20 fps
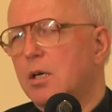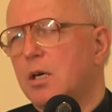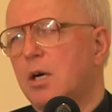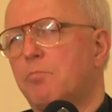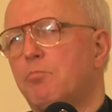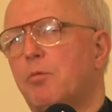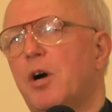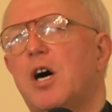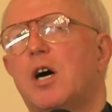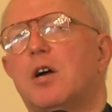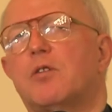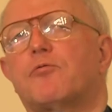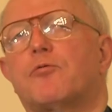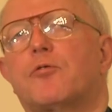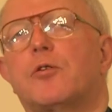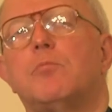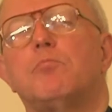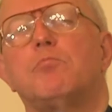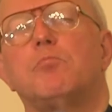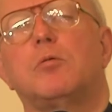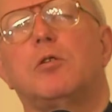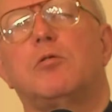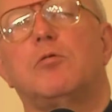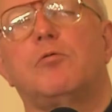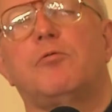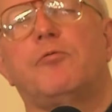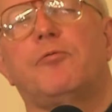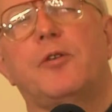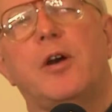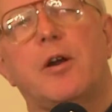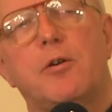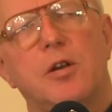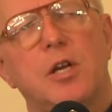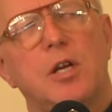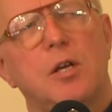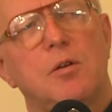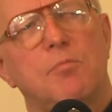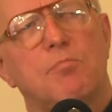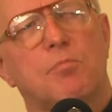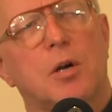apart from very